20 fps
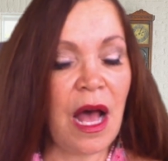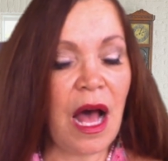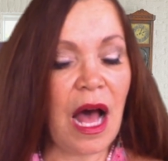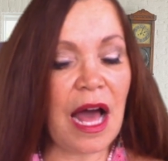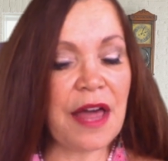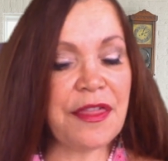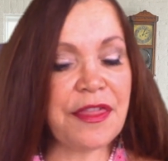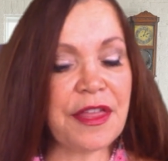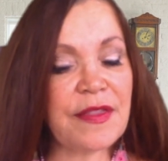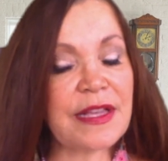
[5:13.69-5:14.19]

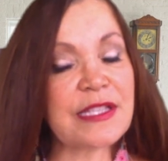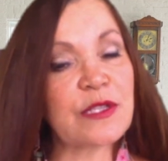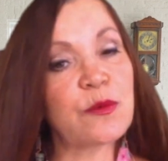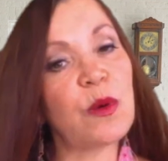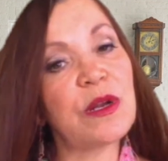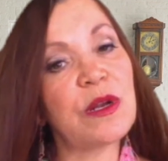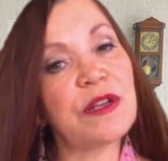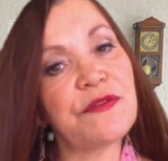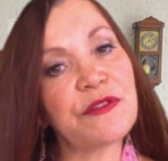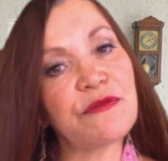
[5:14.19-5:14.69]
I think that's
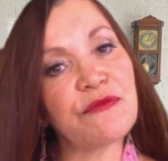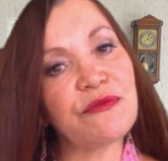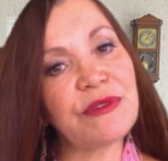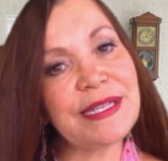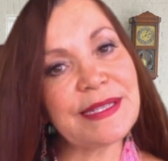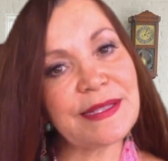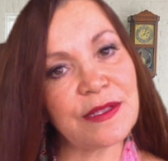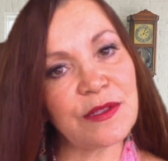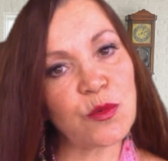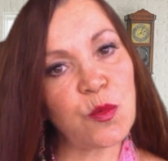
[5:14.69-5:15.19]
one of the
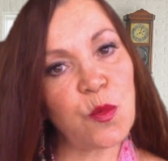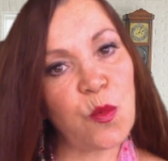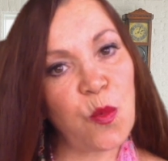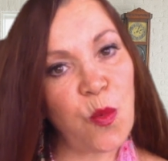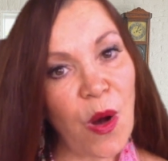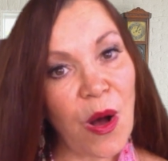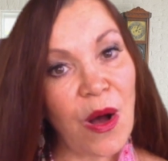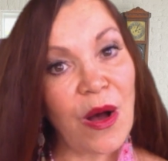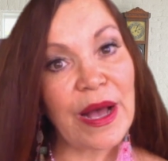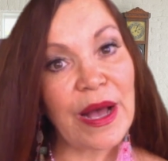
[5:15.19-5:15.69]
reasons
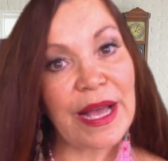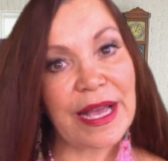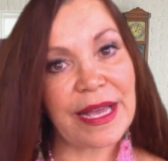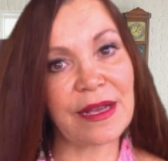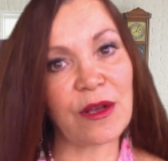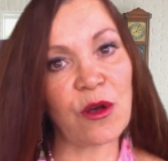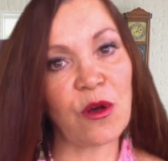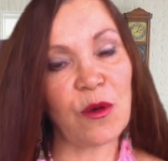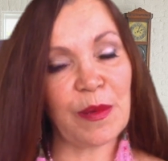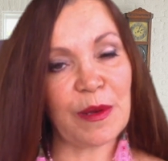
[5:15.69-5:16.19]
why
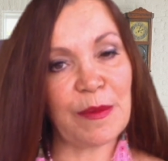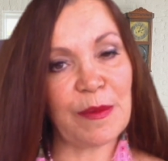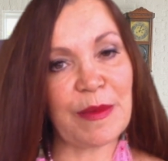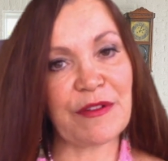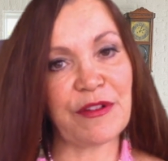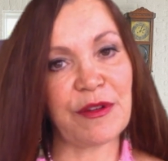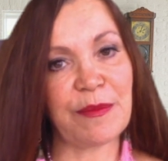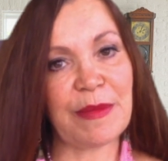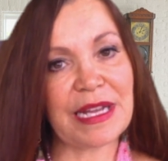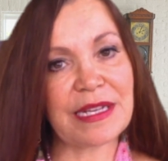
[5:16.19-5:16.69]

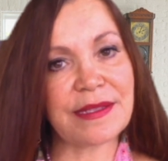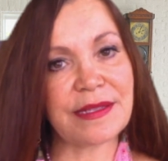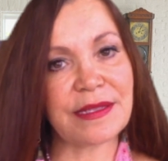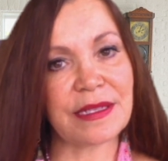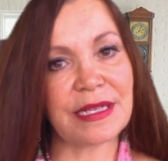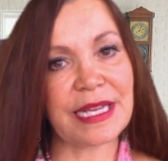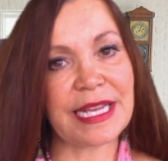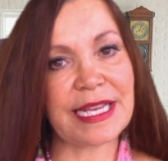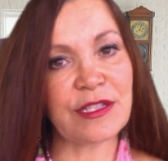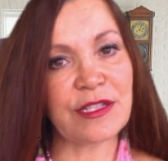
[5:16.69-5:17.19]
complementary
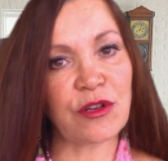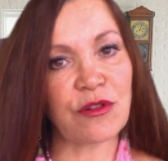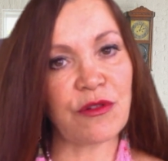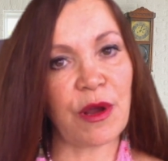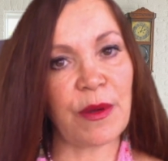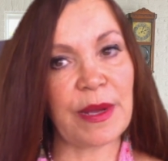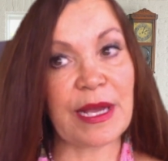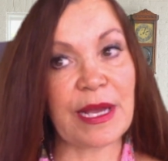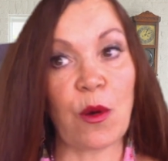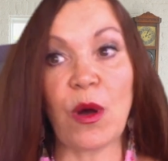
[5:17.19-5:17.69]
medicine is
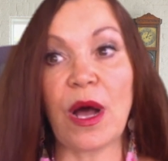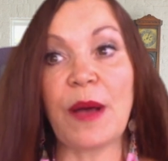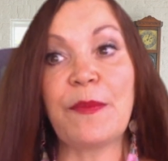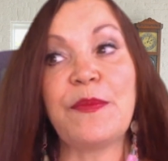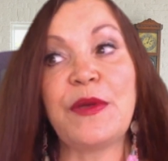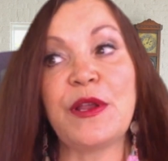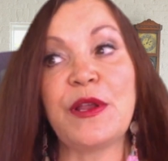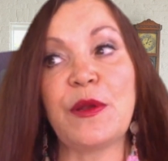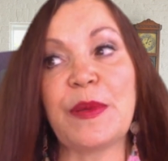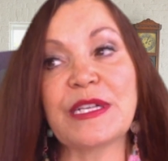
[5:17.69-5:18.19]
growing, or,
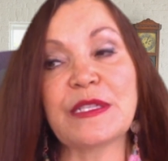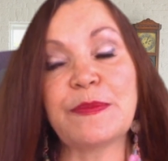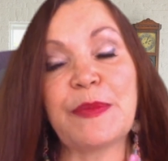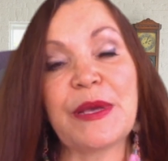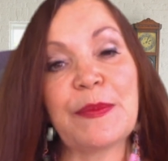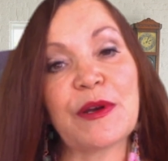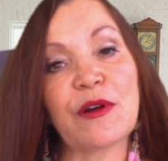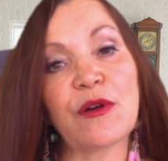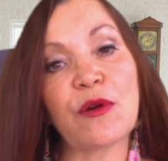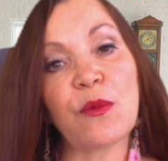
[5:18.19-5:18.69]
because
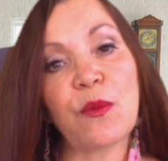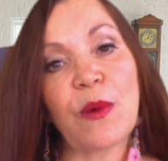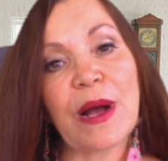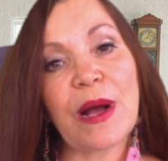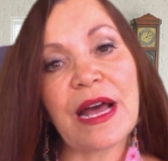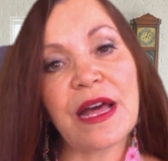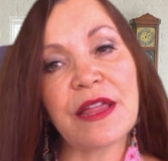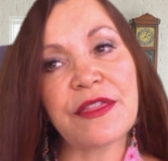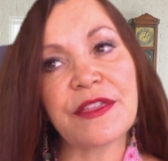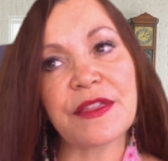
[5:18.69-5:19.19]
people are
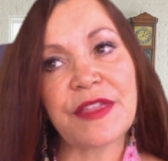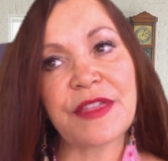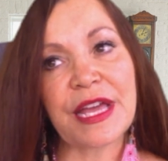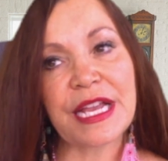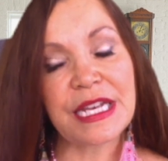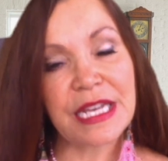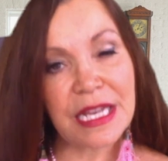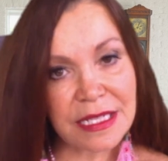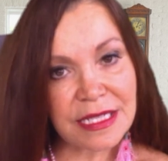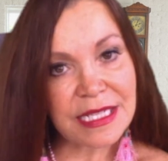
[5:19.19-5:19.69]
aware that they
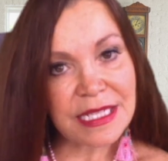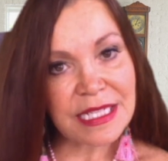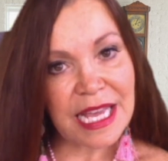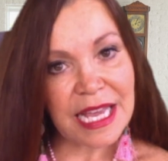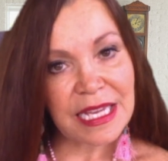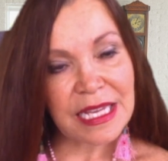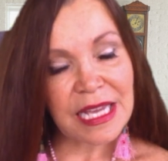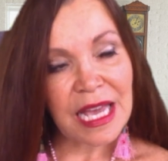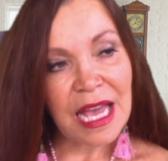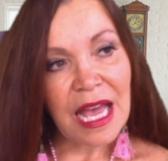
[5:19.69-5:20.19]
need to
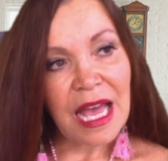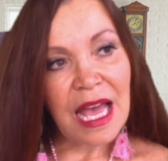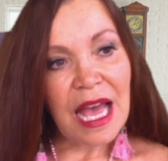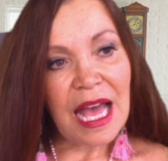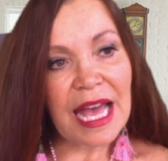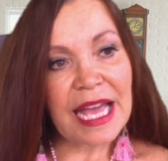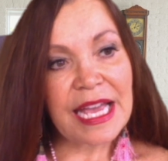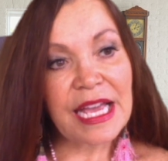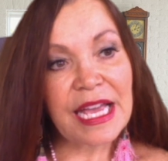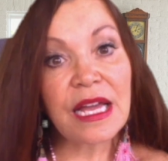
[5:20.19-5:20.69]
take
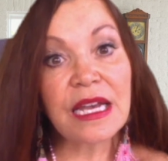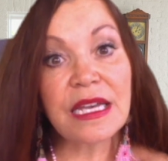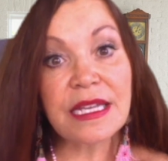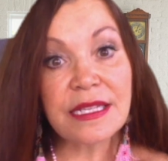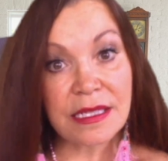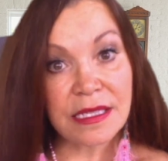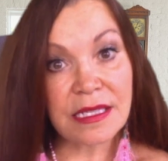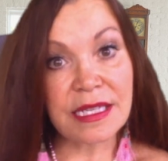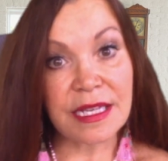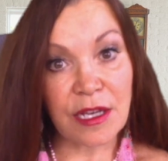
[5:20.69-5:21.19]
a
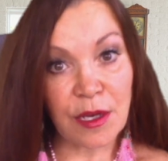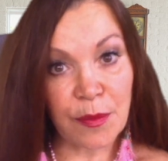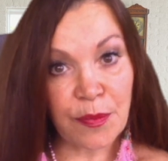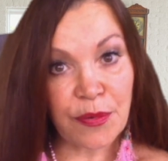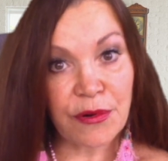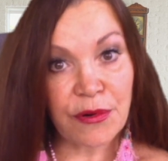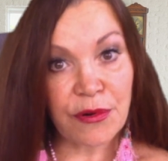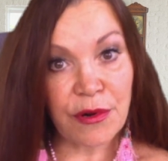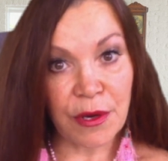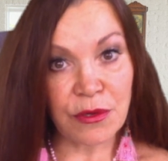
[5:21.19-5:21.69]
holistic
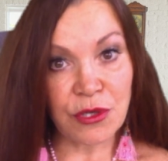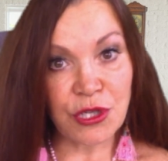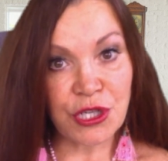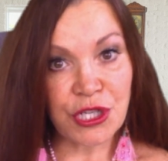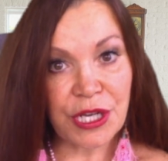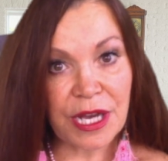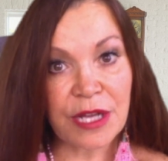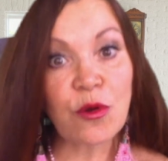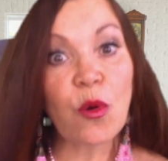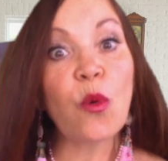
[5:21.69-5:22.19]
approach,
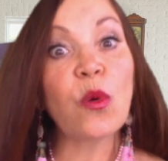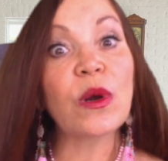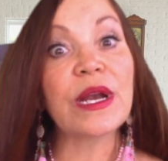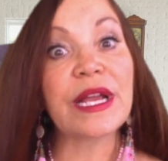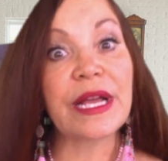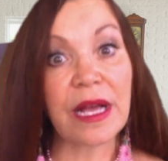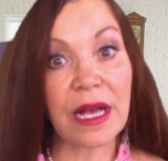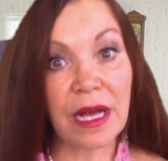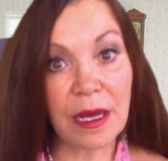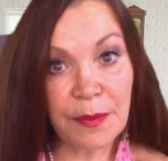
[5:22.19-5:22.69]
an
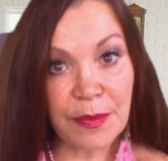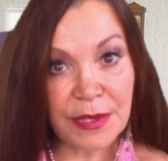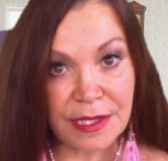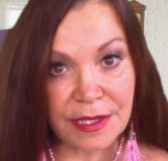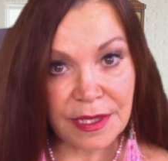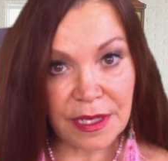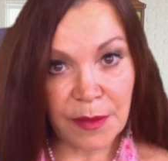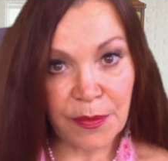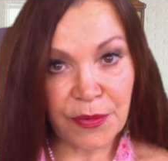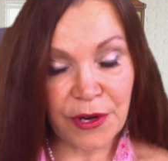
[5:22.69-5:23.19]

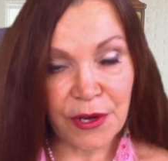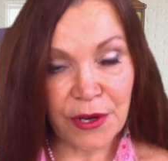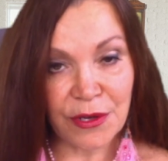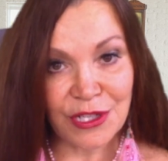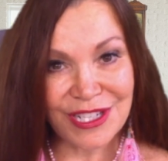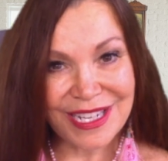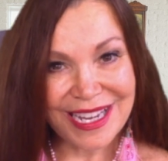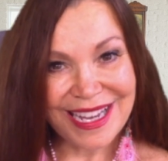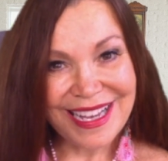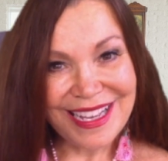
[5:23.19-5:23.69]
all-encompassing
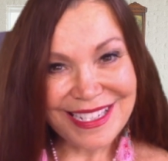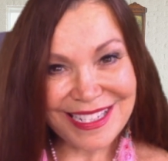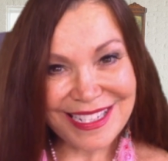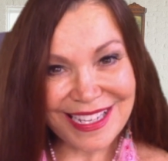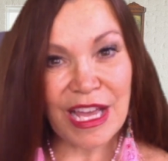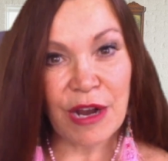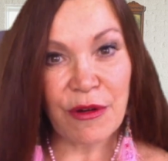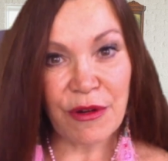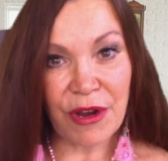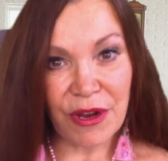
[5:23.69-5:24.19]
approach to
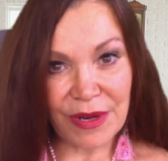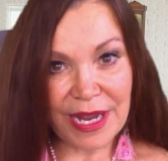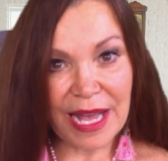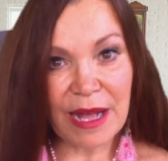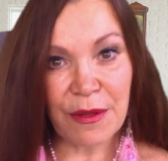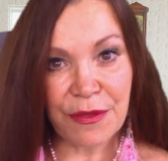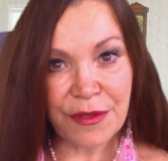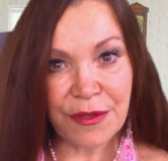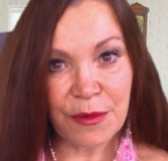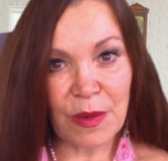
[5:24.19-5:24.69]
their own
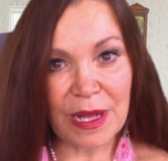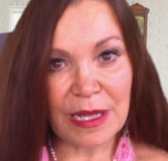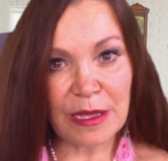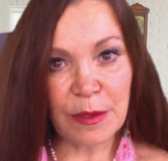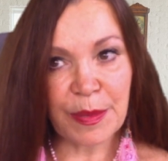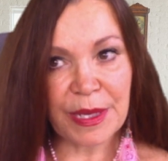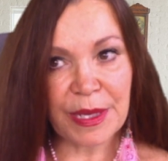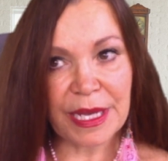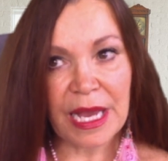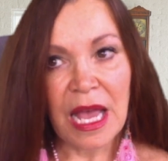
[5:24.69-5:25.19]
health and
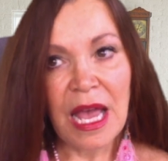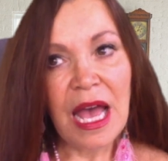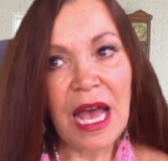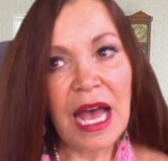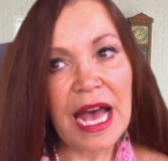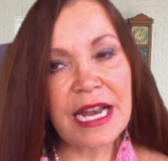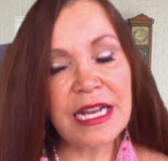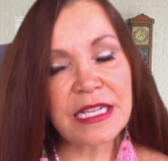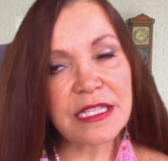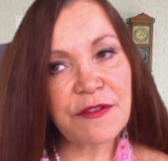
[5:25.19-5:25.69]
well-being.
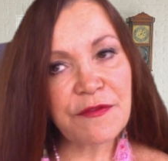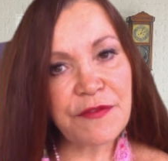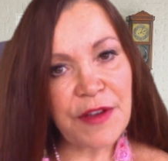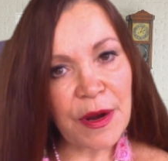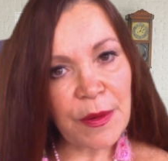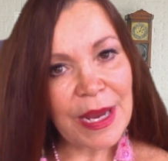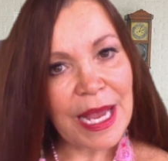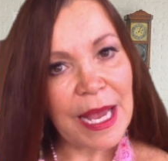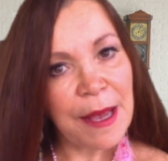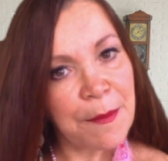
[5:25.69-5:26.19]
And it's a
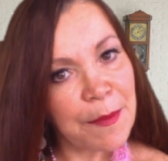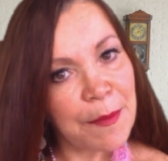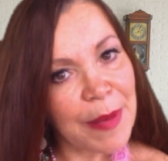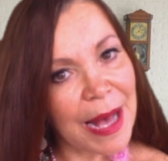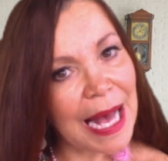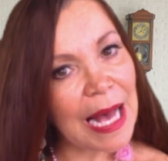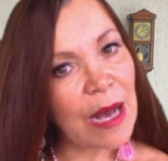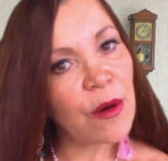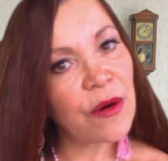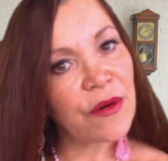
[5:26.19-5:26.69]
very
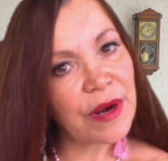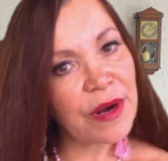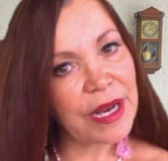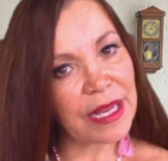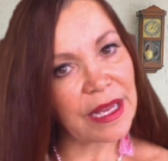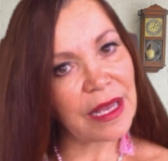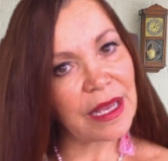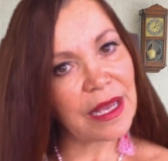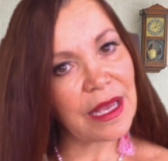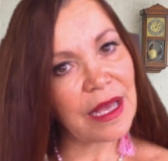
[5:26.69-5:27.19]

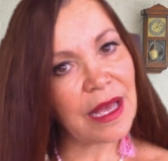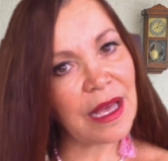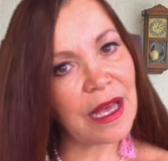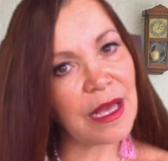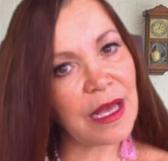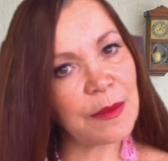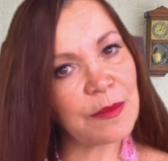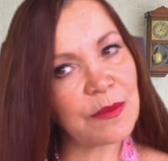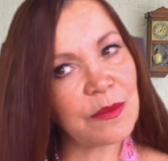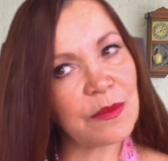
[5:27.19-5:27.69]
empowering
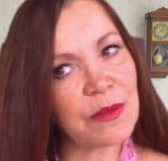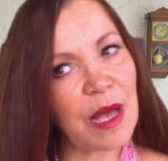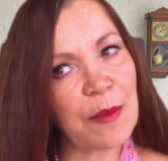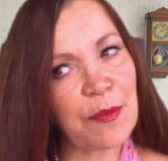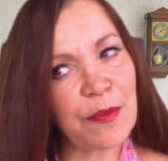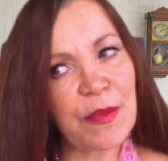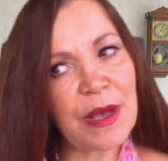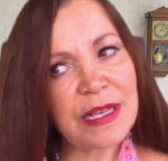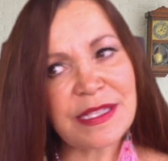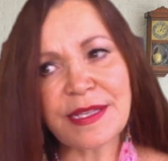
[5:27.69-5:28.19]
a
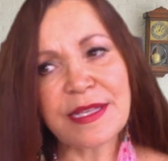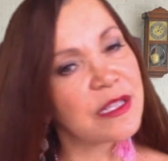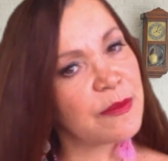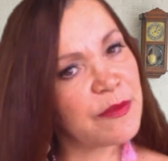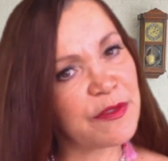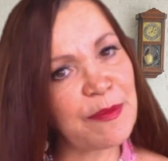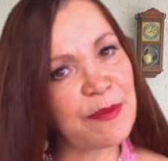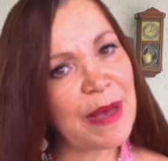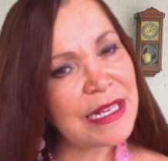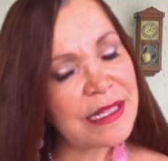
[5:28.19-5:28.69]
system
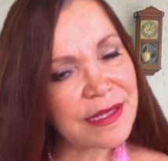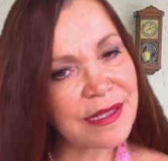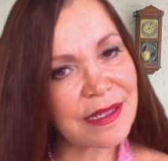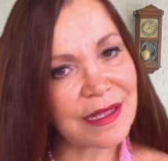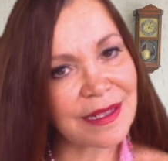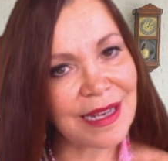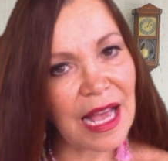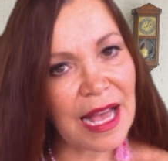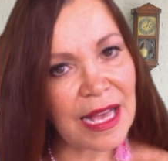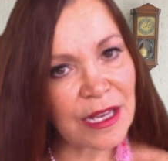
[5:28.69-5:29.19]
of
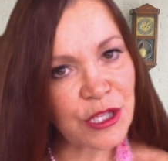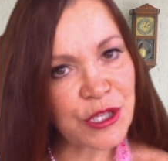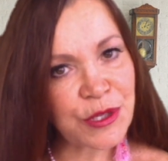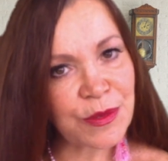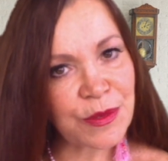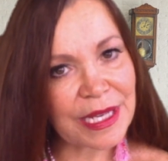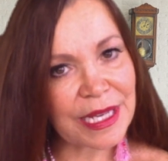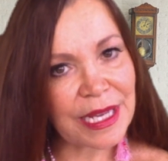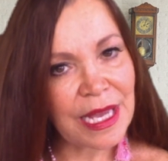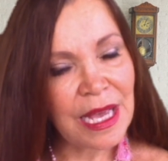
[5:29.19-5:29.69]
medicine,
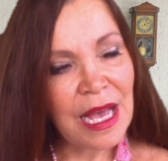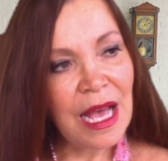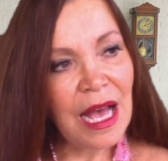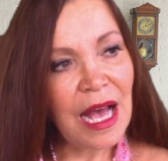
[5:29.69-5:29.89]
actually.